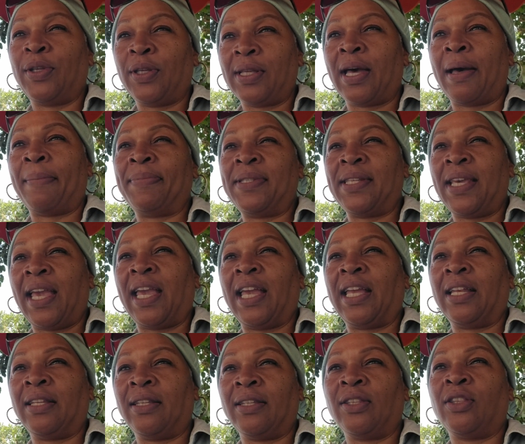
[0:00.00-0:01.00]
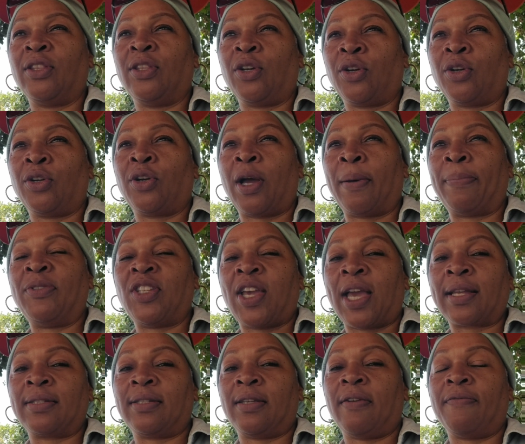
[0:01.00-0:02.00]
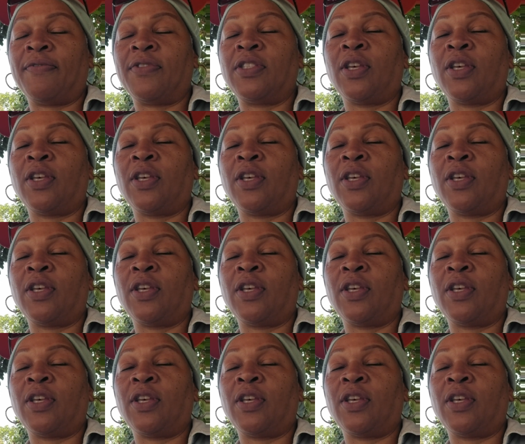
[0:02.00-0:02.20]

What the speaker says: obtain their objective.